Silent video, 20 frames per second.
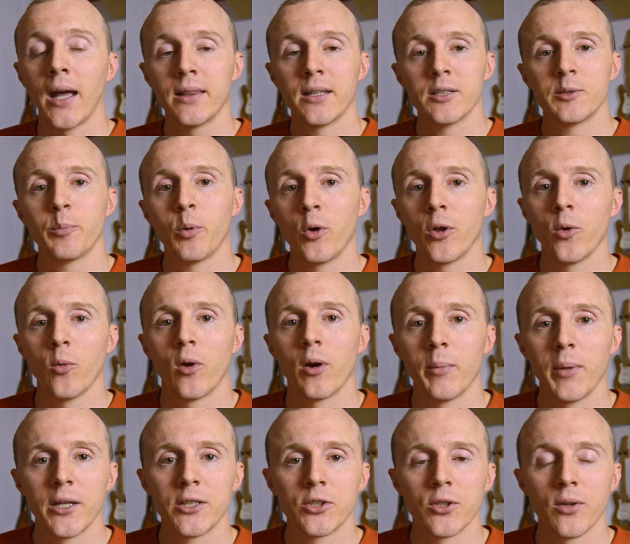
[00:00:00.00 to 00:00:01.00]
At this point, you want to
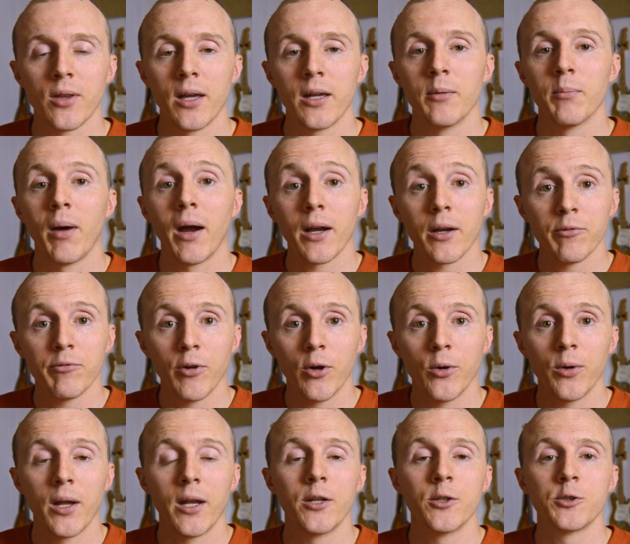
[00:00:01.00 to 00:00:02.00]
make sure that your
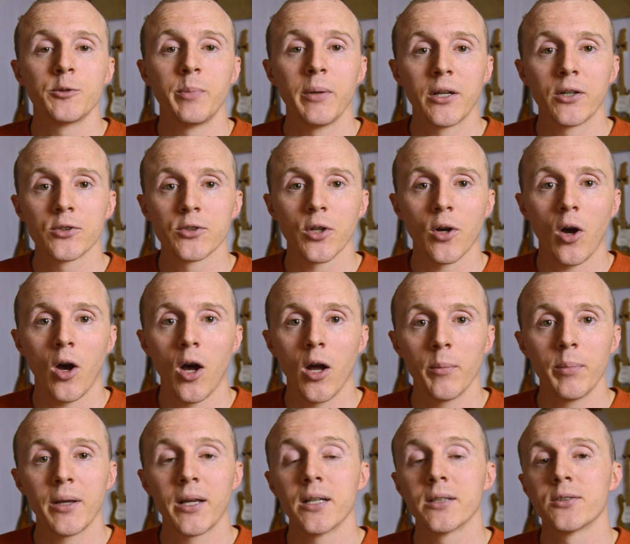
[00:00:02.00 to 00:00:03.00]
microphone and your speakers are on
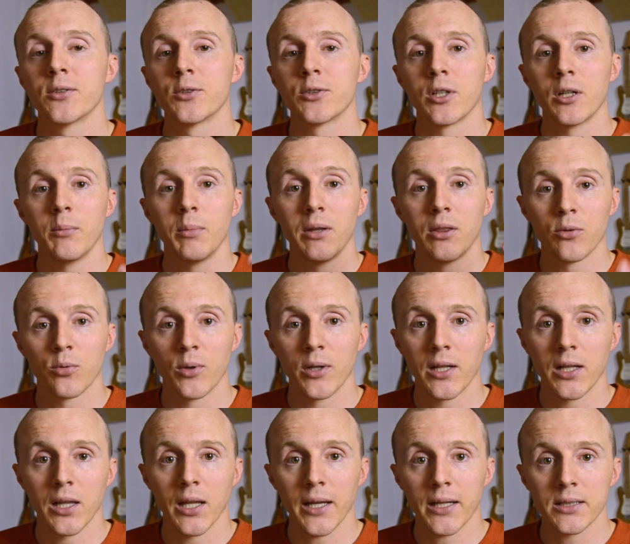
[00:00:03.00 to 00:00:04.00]
because there's going to be 3
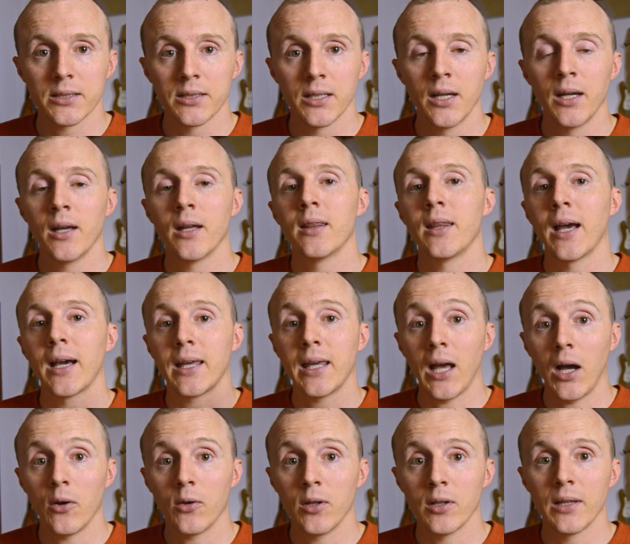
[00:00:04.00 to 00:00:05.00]
clicks that
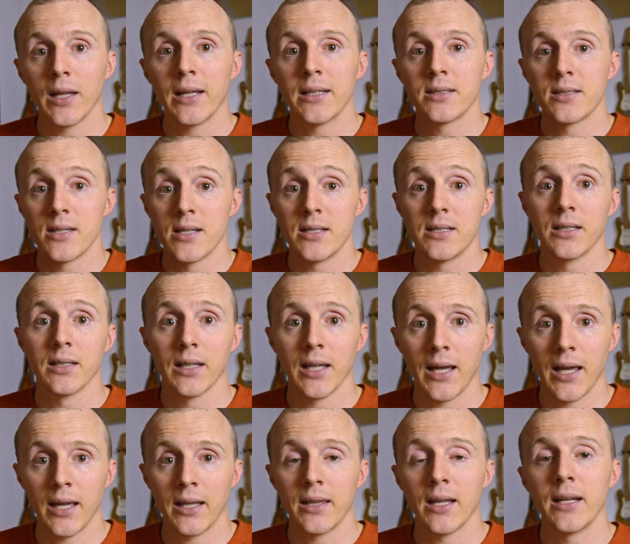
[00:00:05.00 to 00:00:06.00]
calculates the
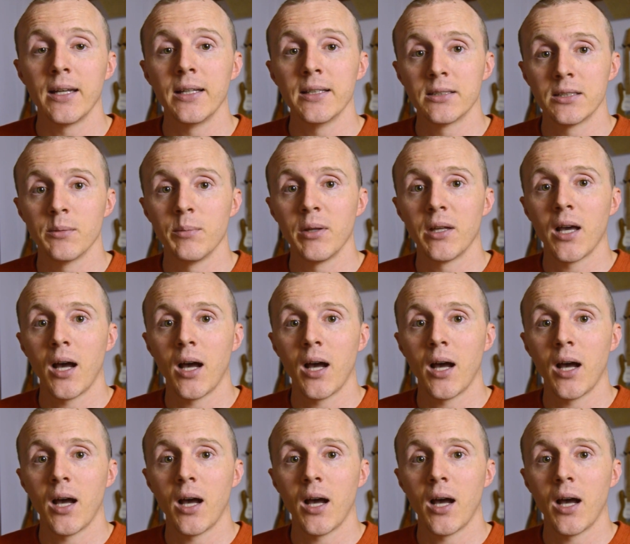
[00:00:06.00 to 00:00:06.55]
delay that needs to be